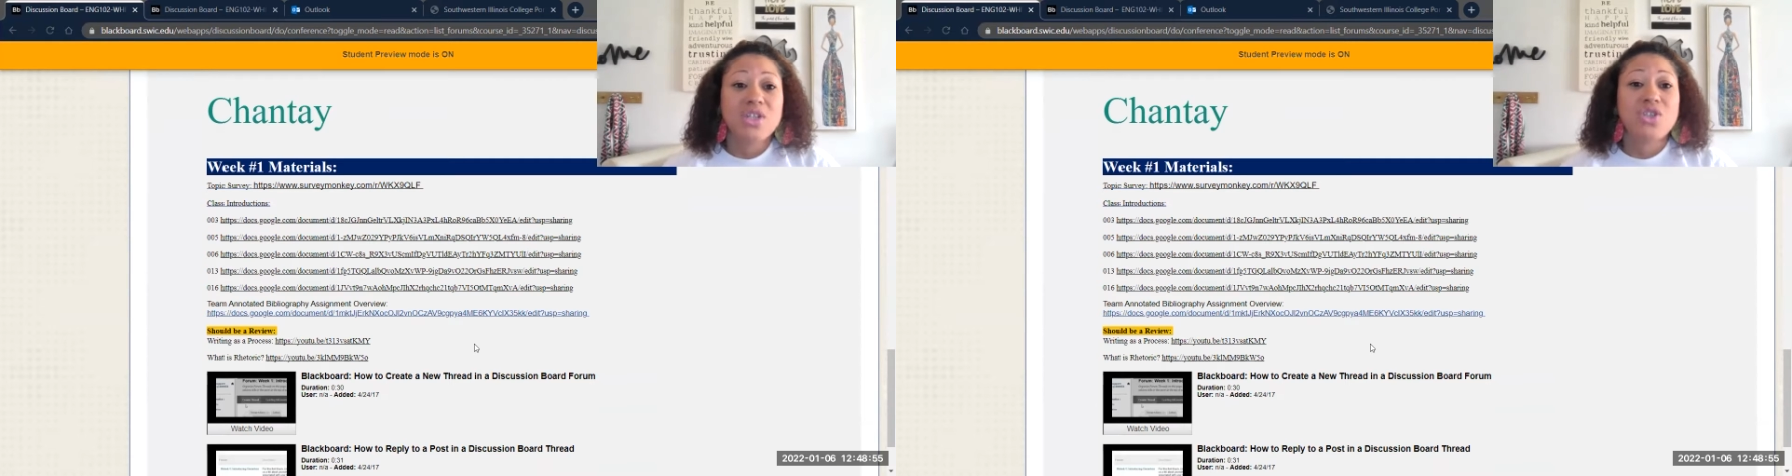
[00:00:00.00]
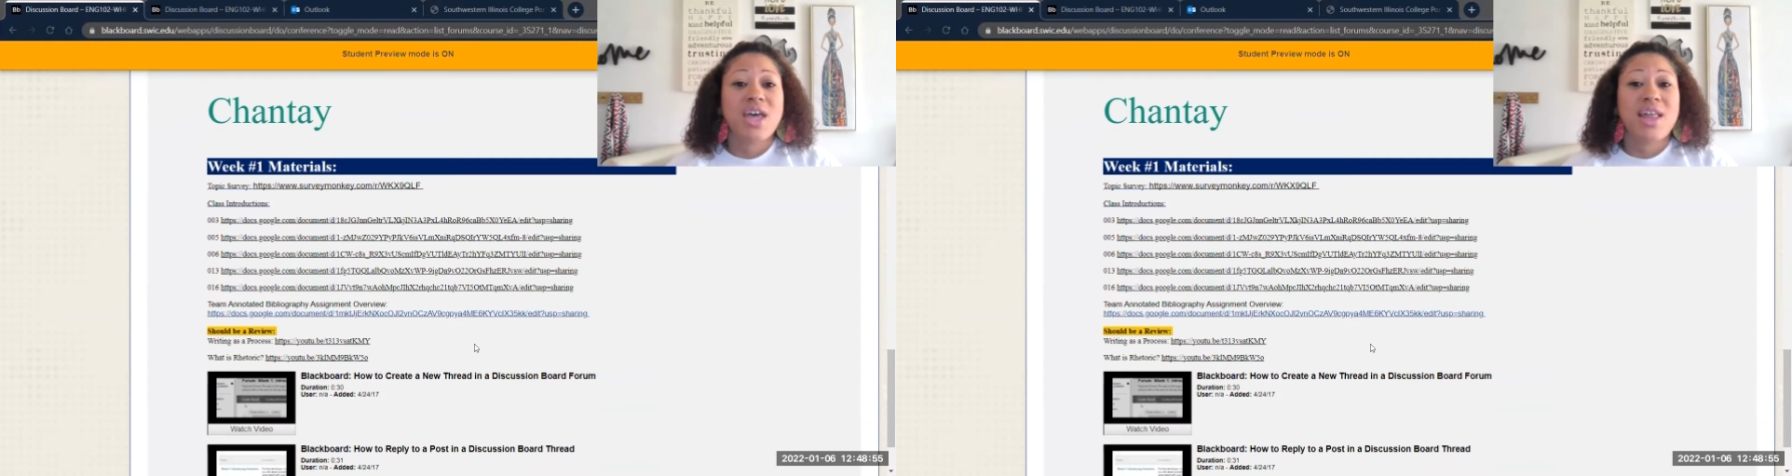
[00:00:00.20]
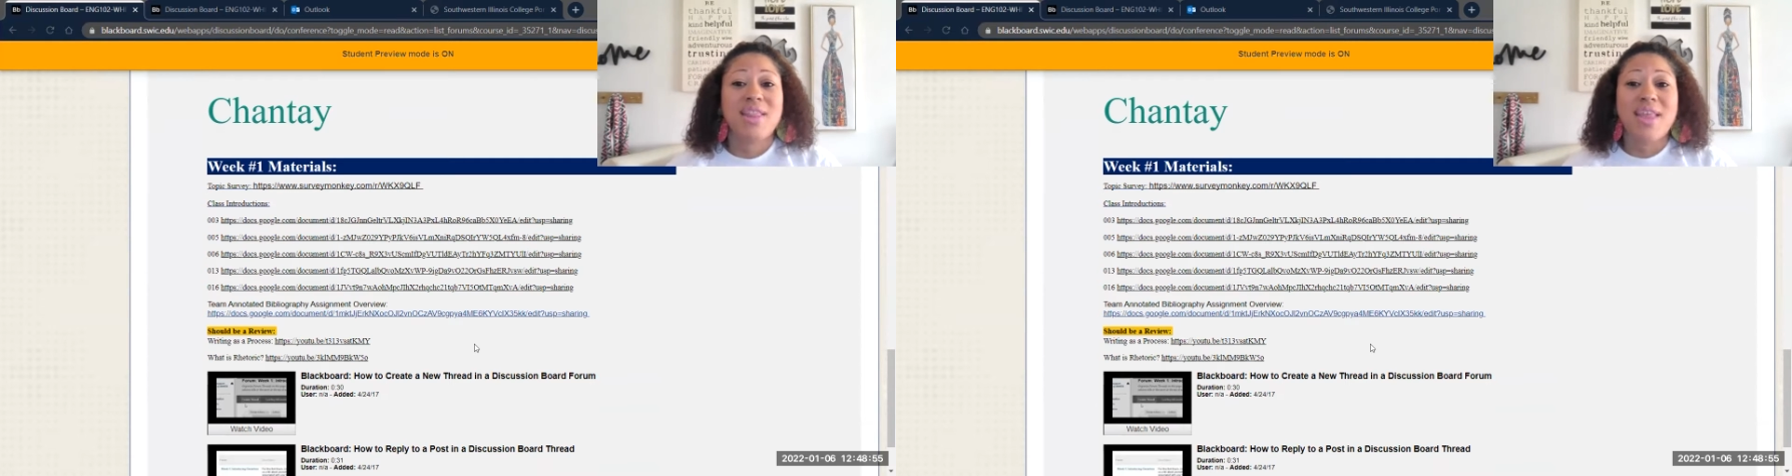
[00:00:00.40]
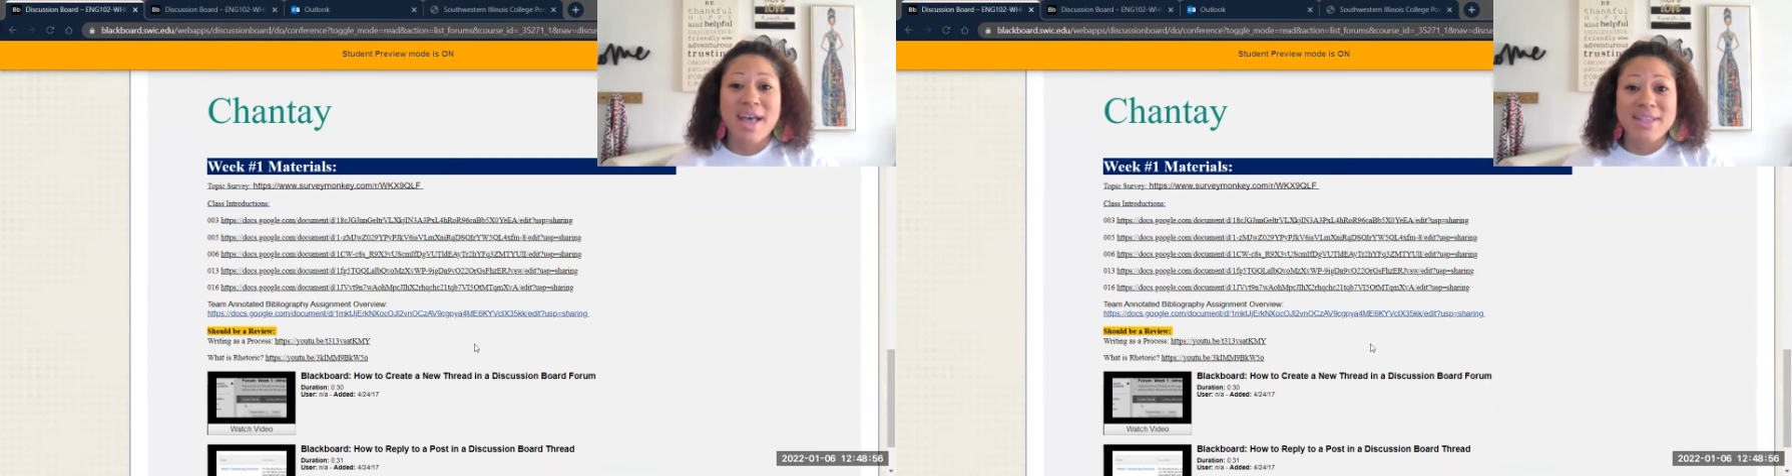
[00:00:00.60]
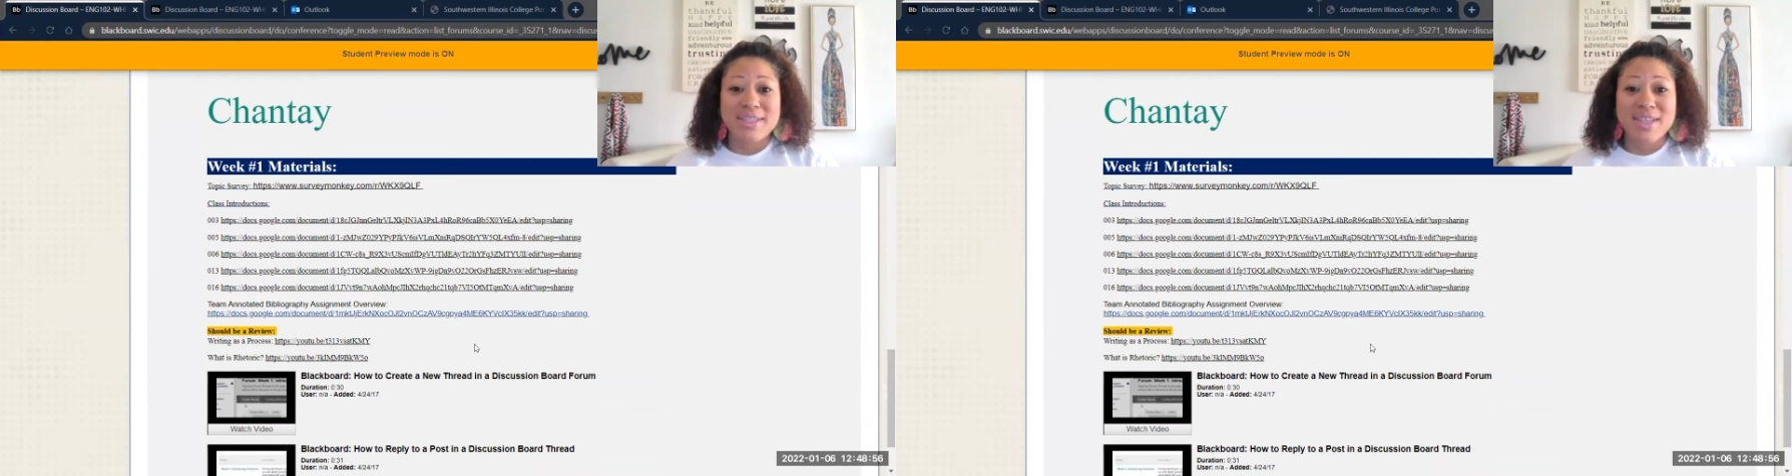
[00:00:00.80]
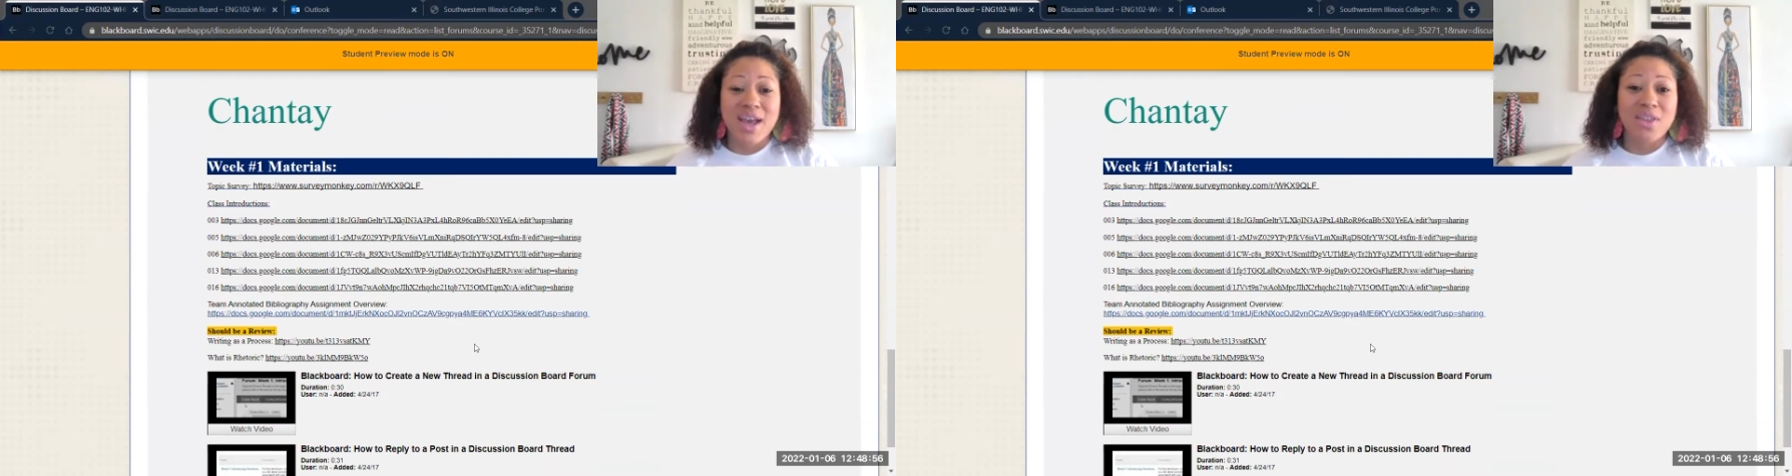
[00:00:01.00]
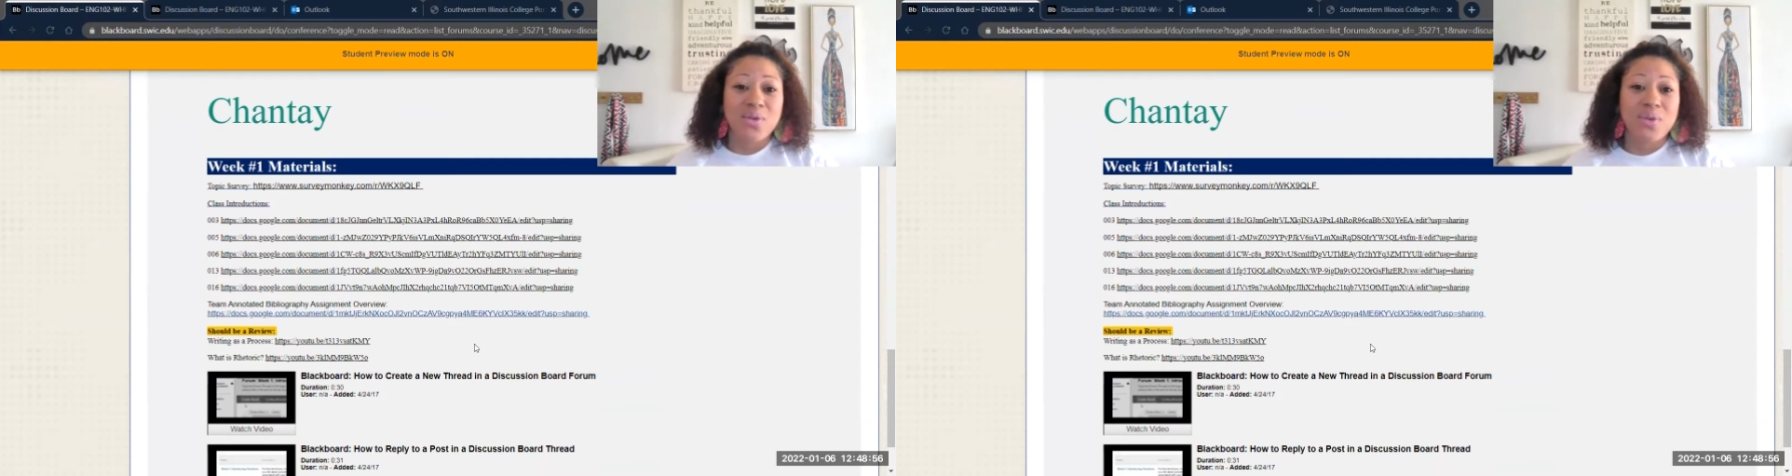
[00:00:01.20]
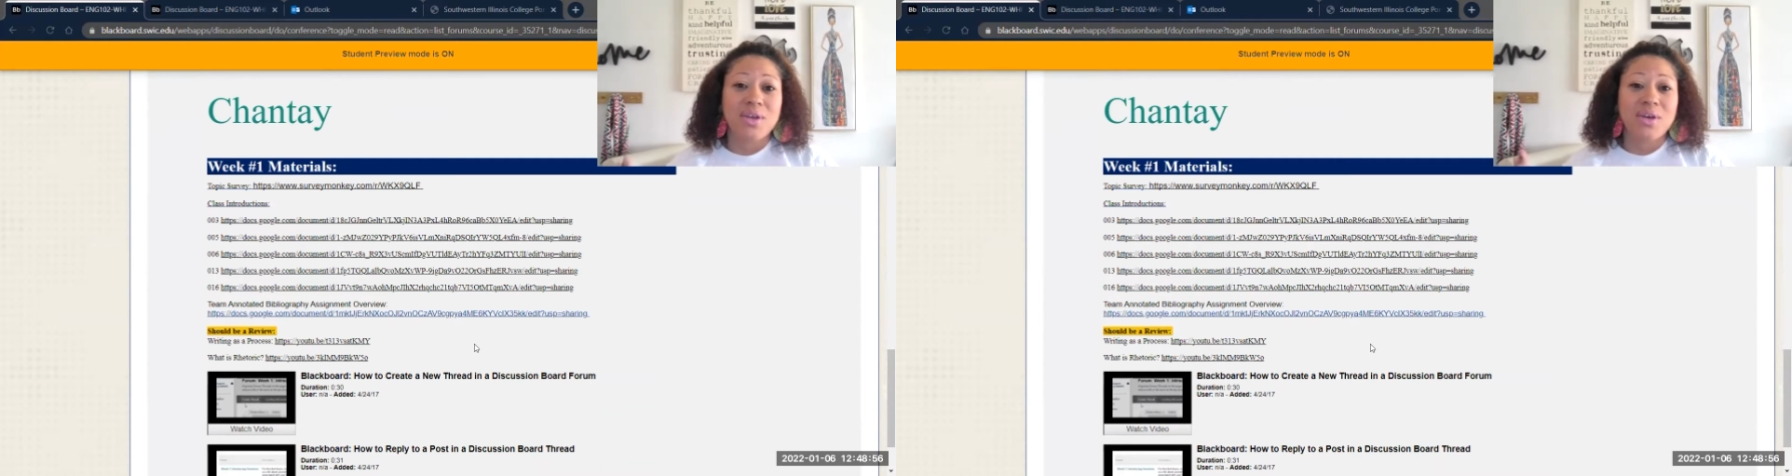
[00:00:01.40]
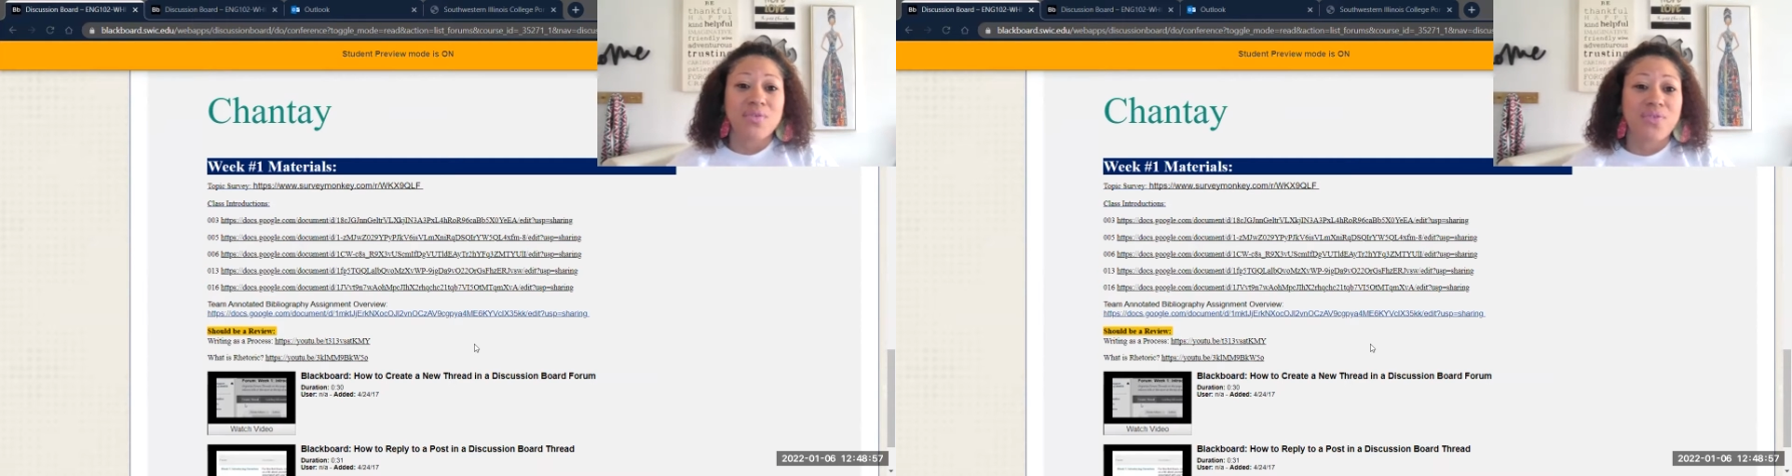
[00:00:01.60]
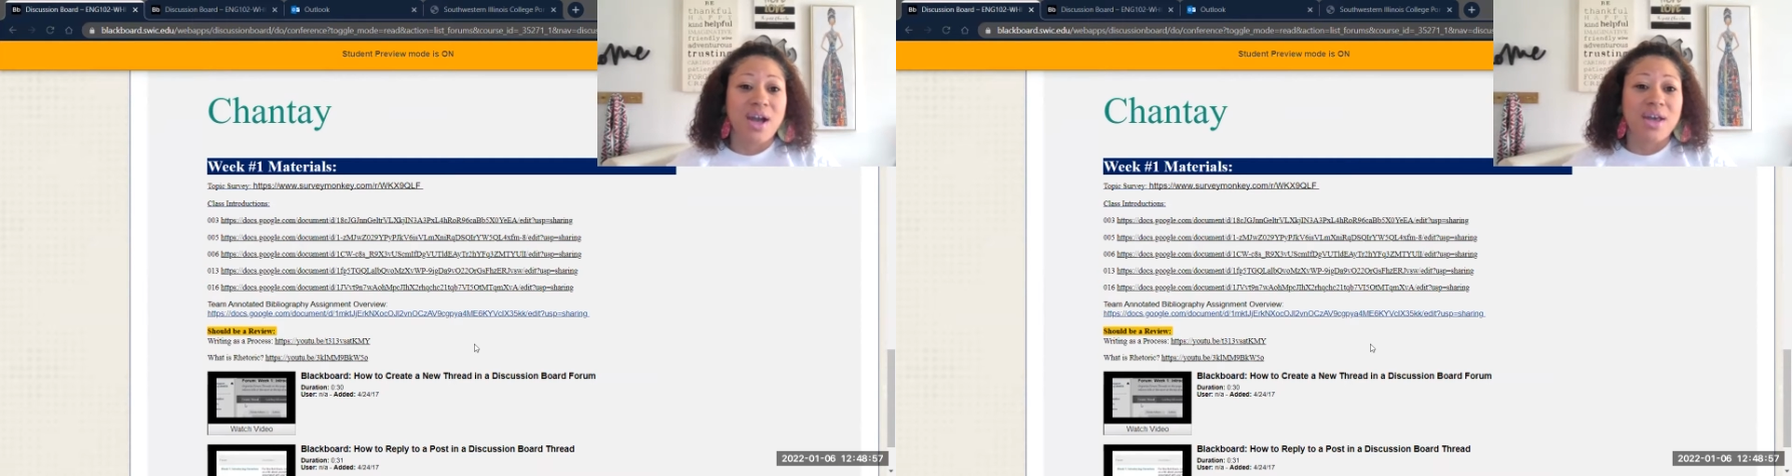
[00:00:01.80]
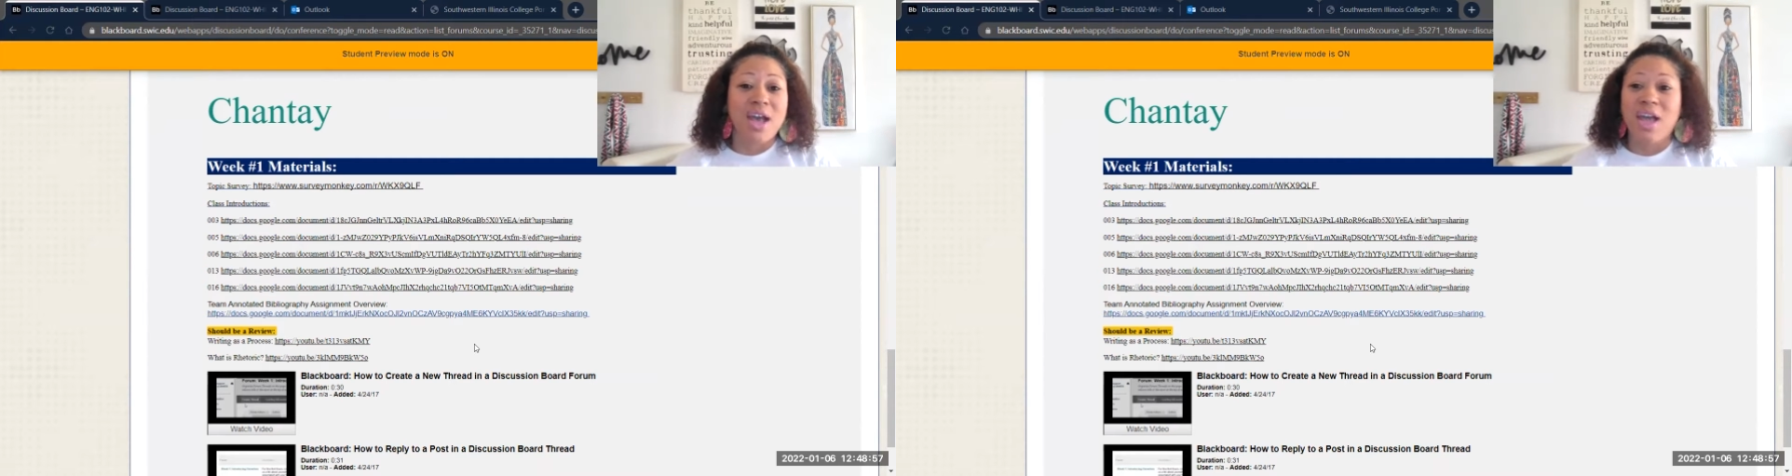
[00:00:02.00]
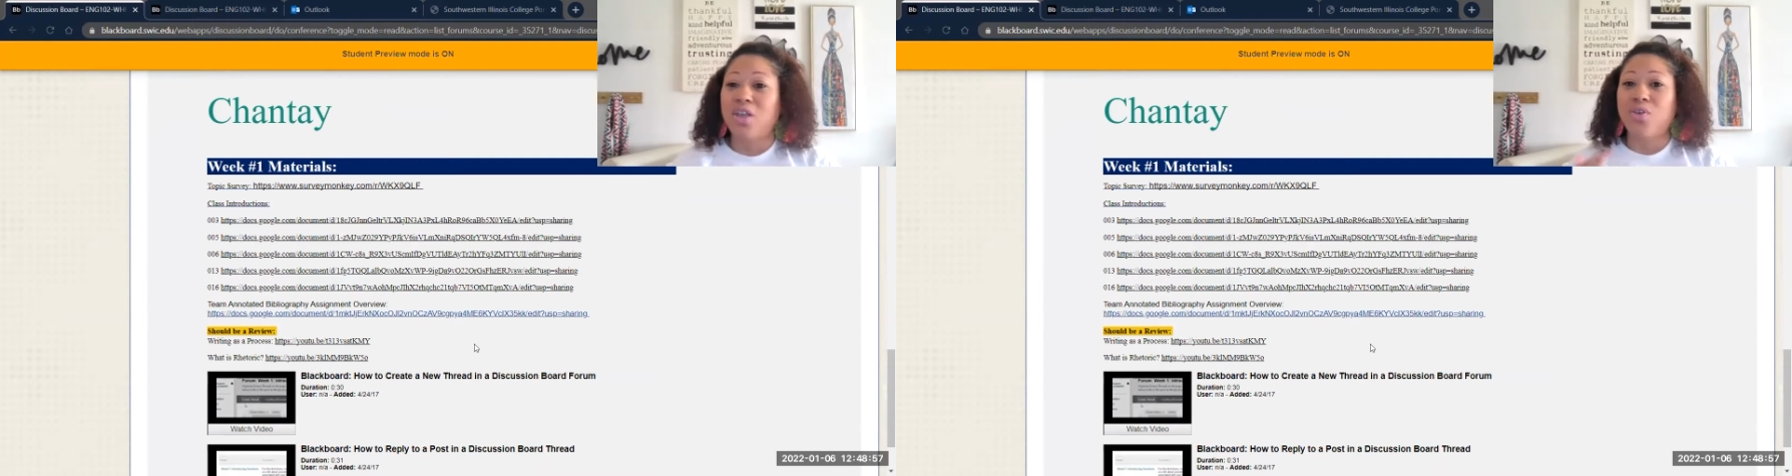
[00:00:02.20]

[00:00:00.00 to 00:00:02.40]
So that last day of the week on Friday,